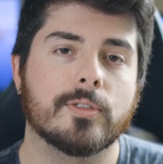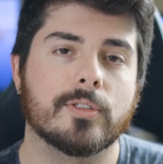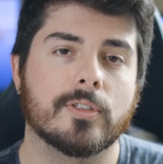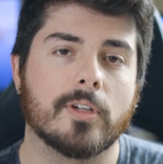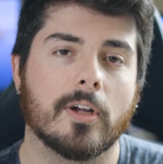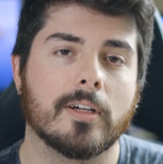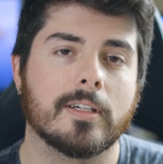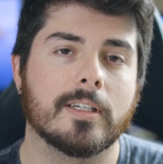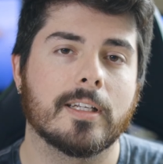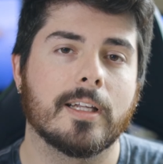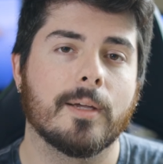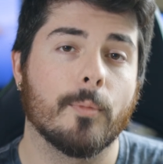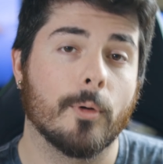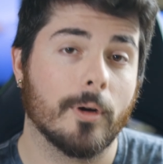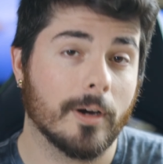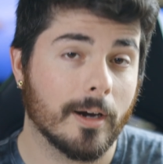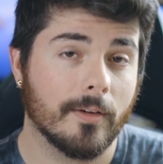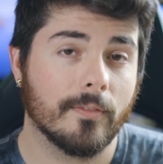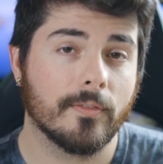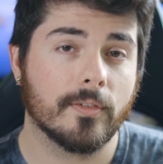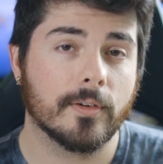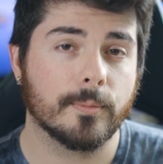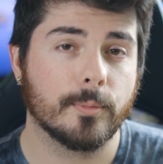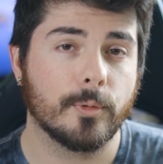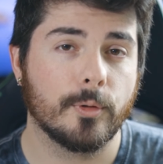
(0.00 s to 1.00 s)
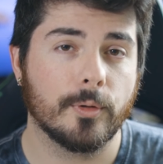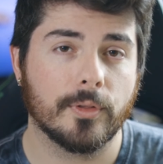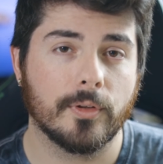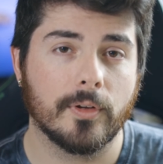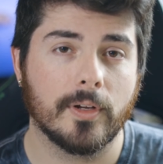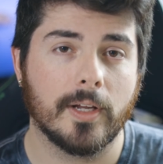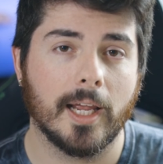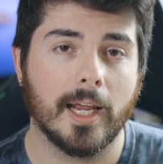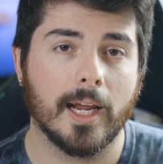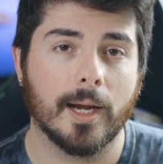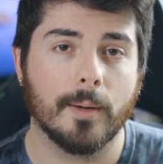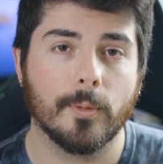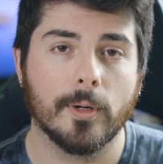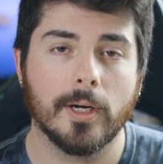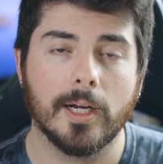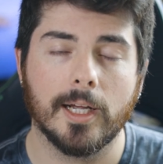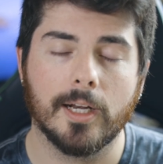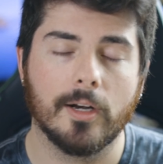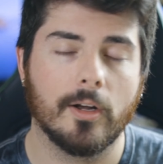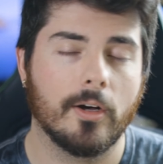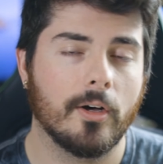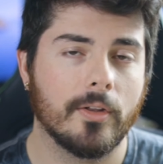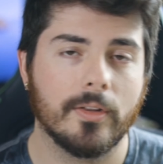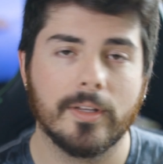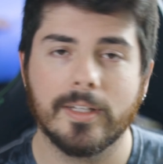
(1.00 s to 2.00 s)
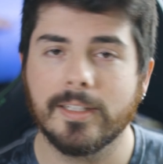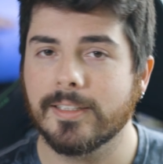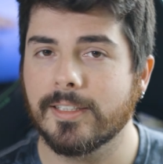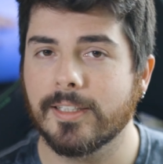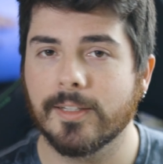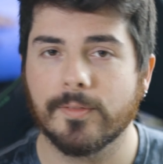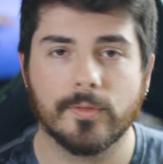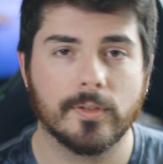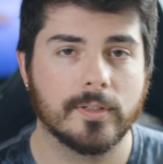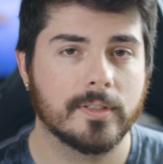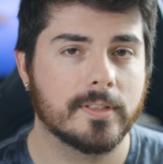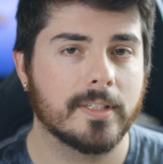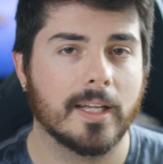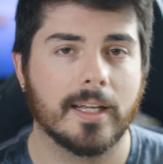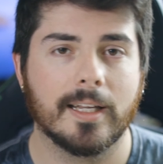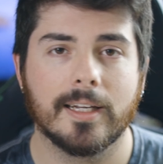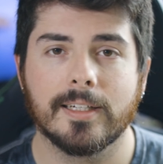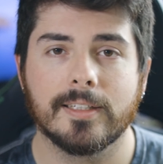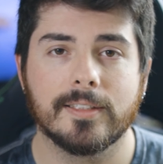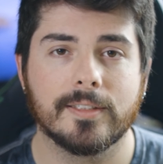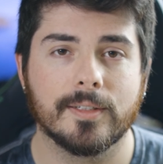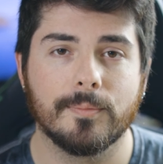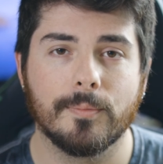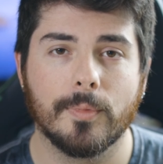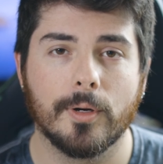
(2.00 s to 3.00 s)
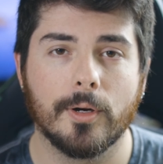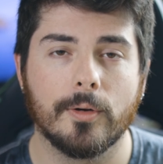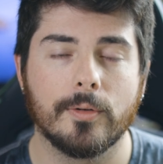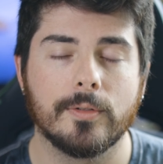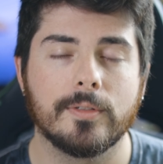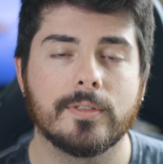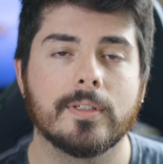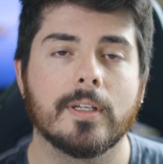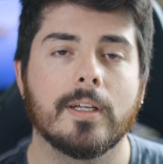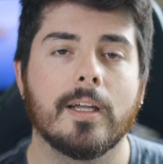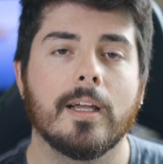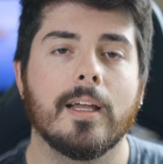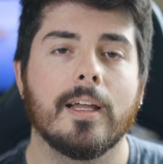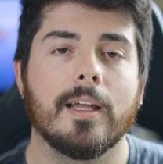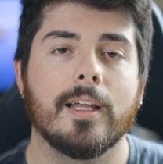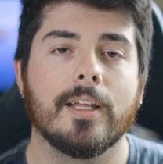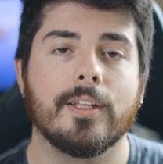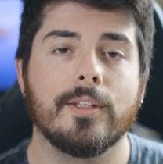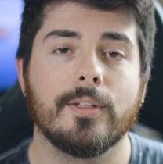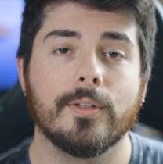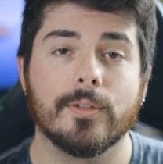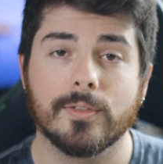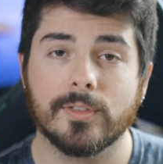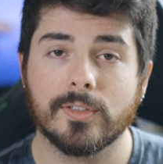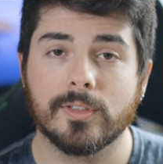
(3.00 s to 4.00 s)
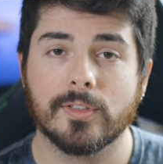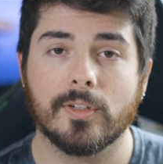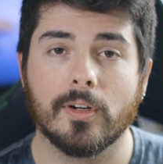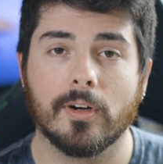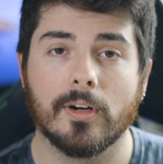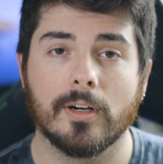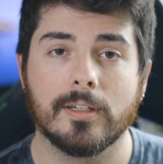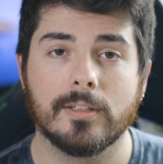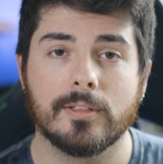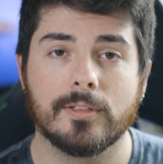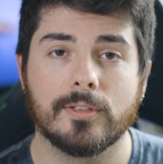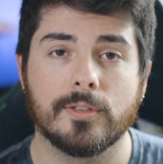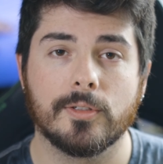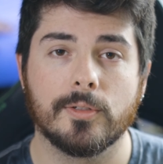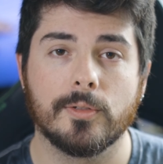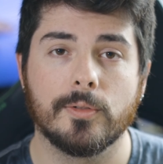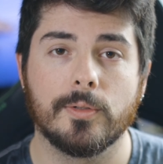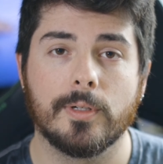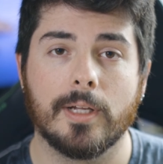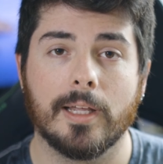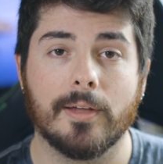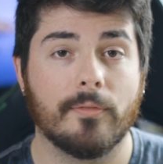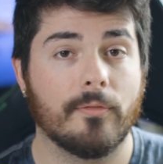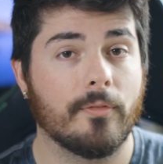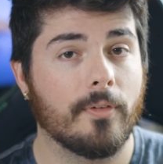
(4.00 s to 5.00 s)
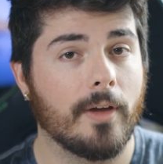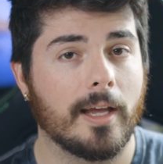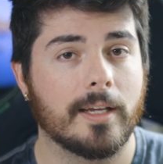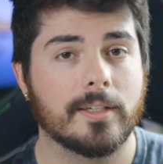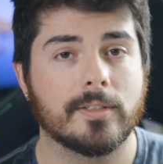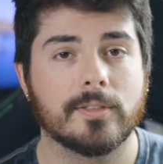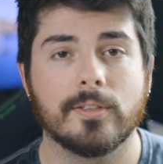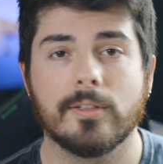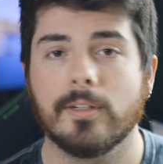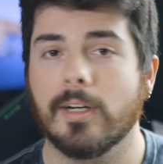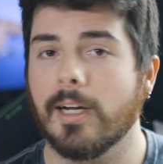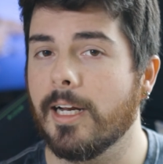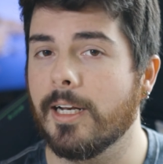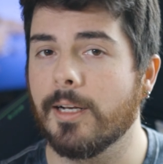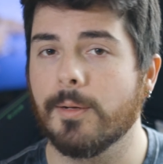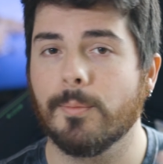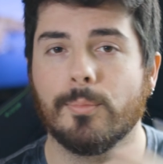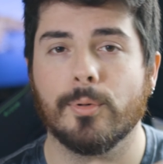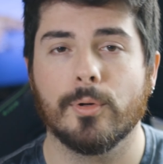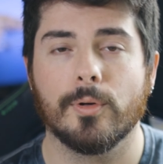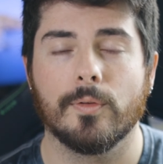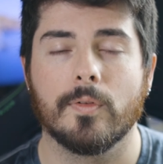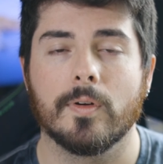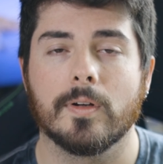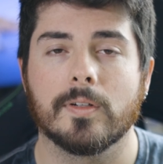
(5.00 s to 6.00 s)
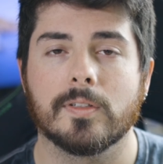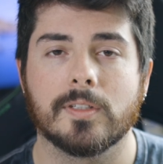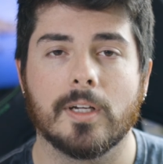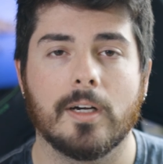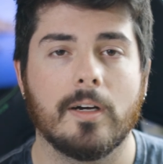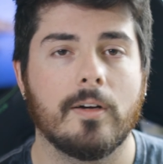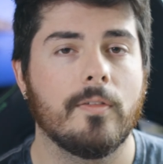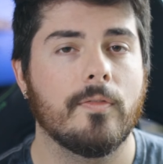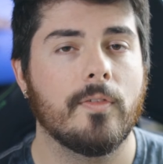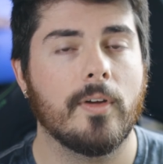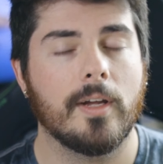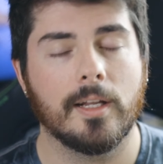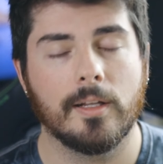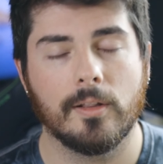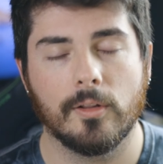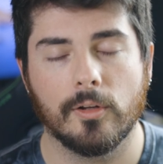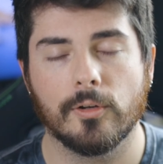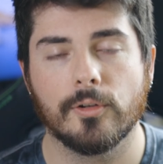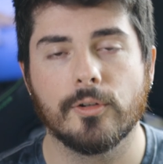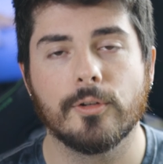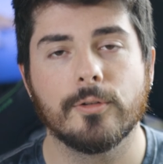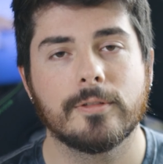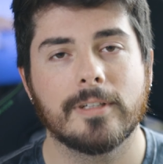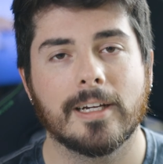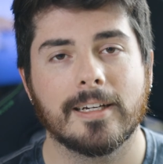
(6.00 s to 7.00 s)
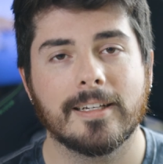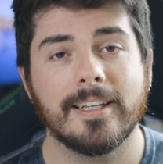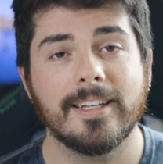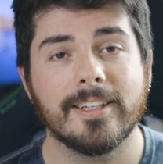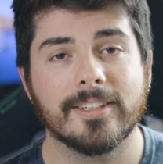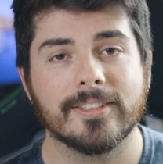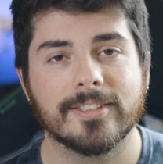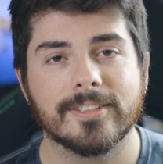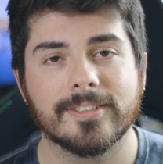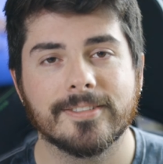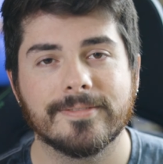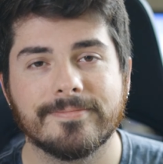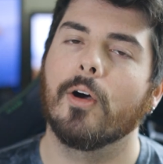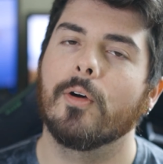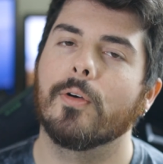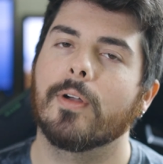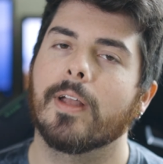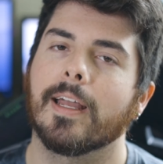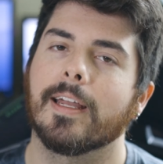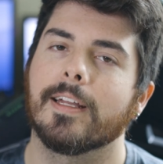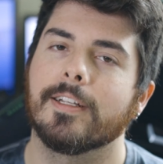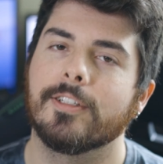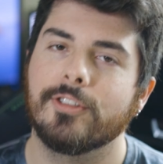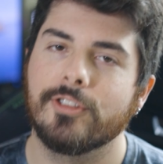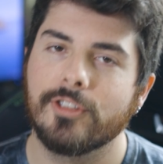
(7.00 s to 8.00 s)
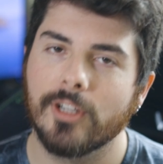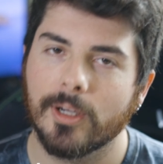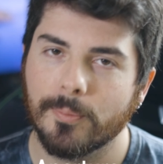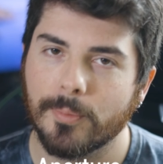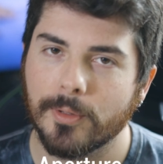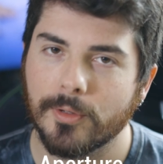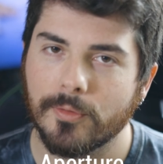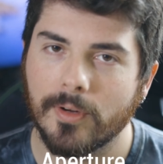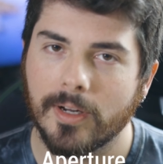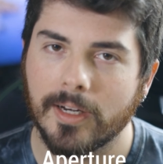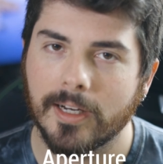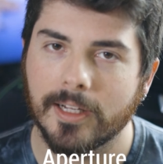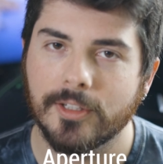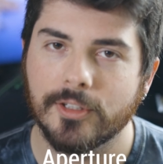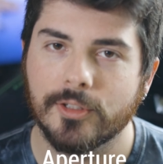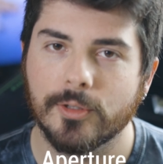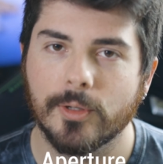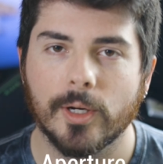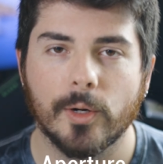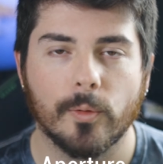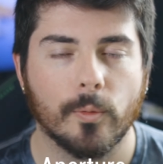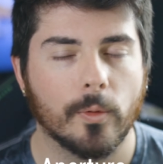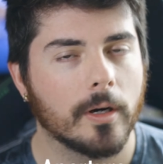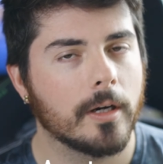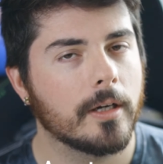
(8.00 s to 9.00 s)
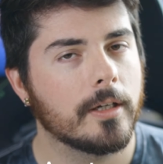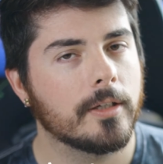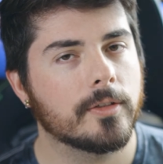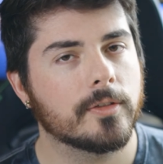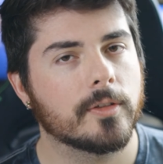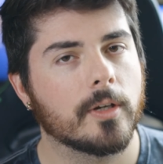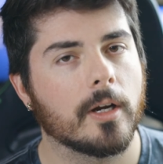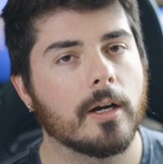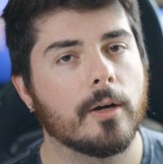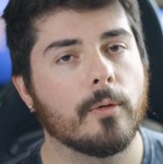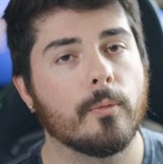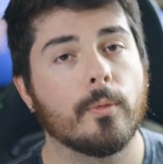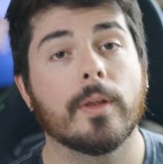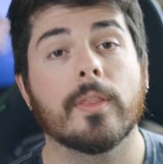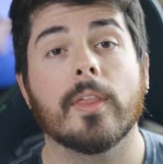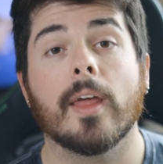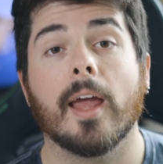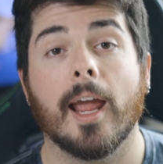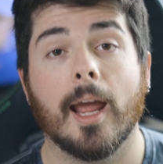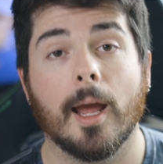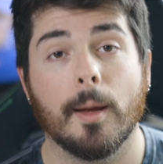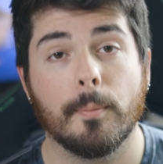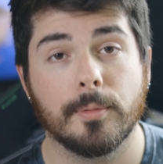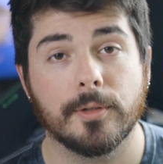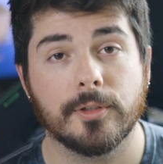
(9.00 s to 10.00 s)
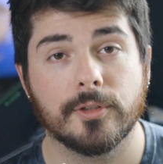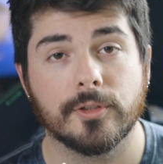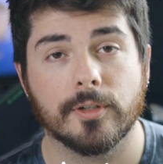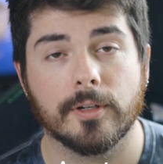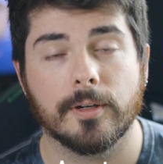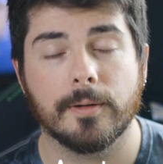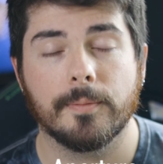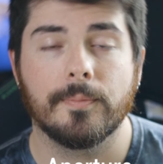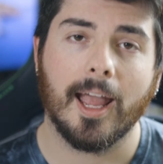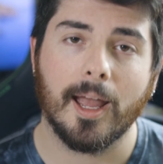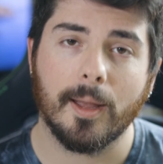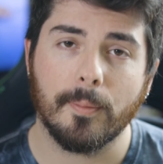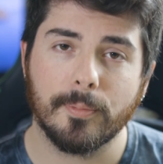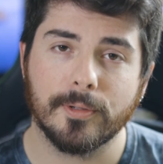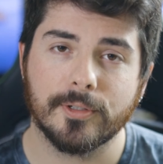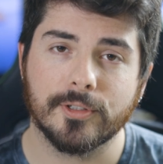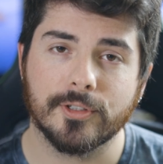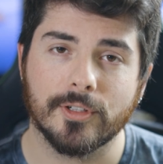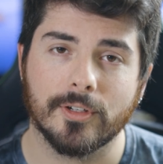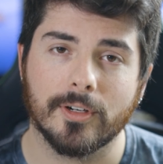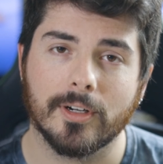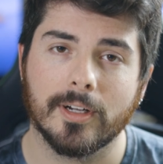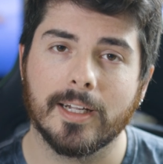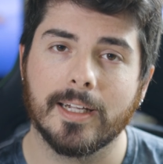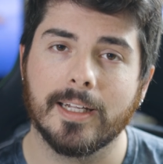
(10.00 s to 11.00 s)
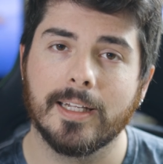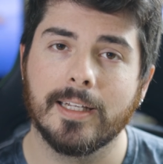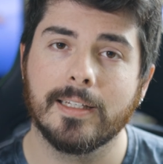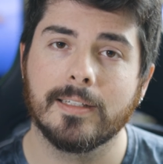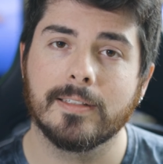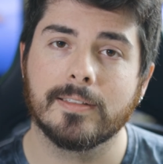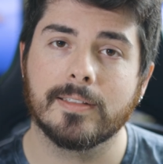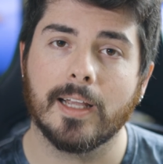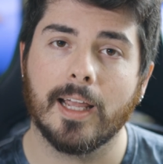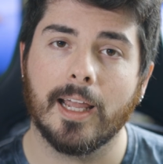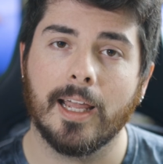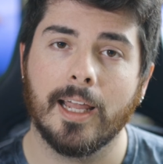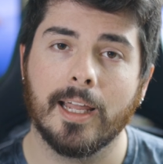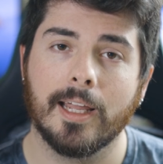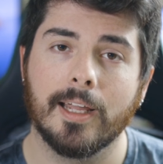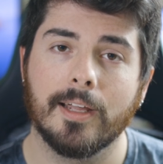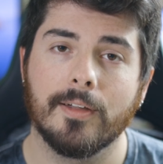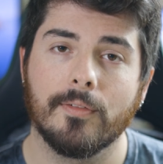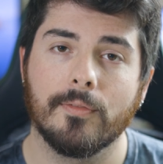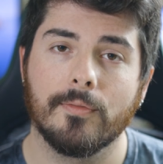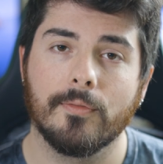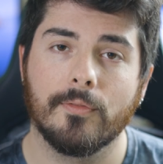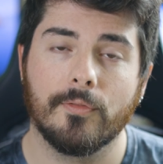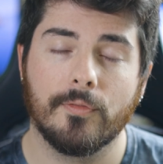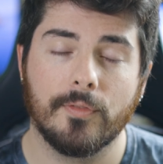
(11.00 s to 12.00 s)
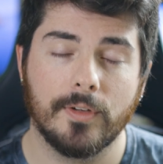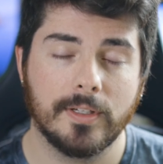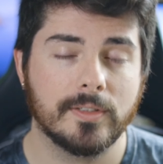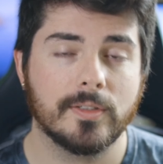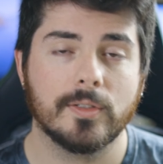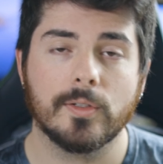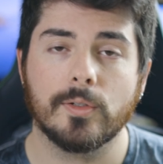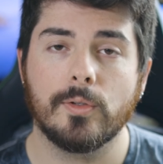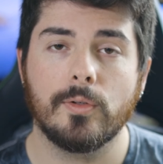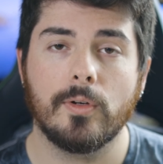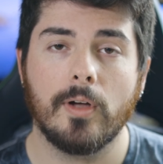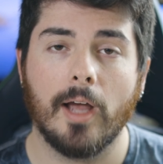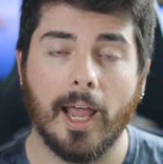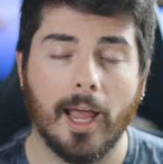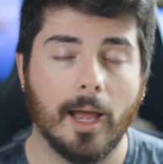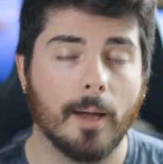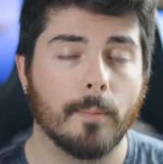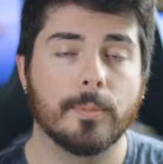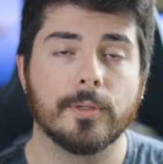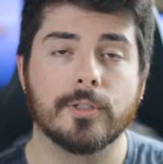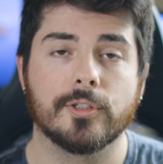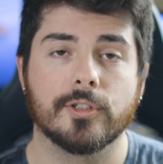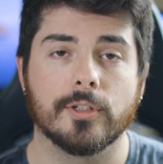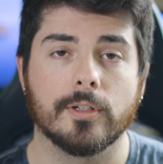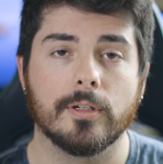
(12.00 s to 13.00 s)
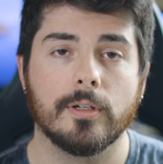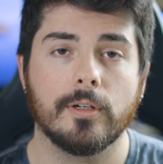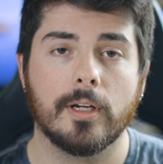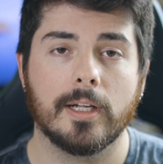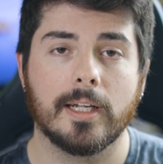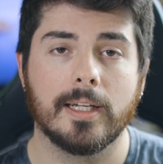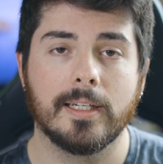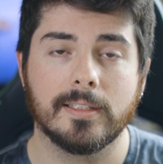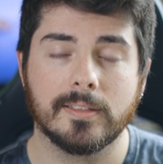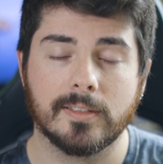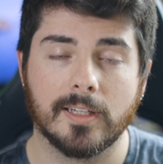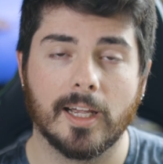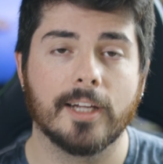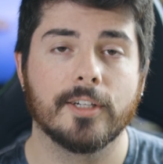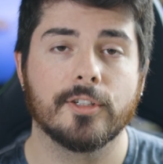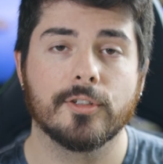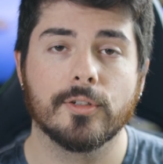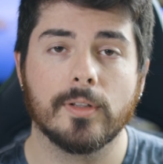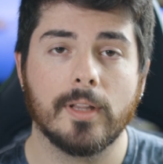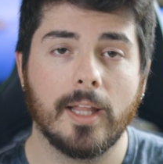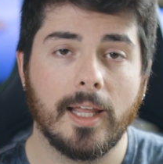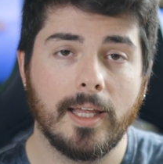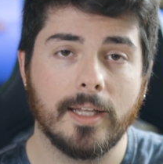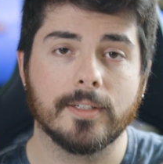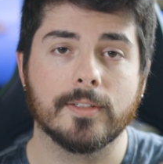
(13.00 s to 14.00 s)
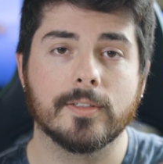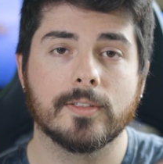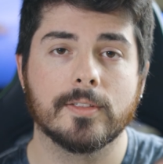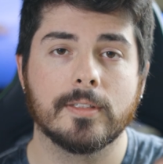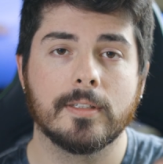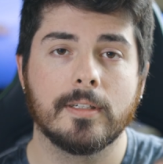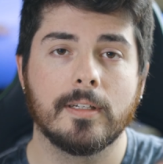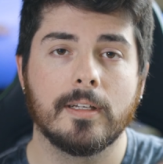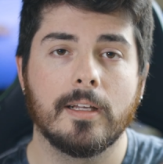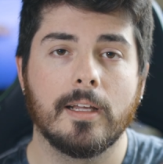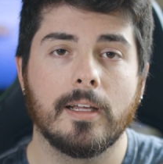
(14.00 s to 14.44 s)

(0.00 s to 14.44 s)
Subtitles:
start to get more comfortable with your camera and all these different settings and modes, you'll start to get faster and improve yourself and learn new techniques. Okay, jumping right into it, we're gonna start with aperture. Aperture is a physical aperture inside your lens.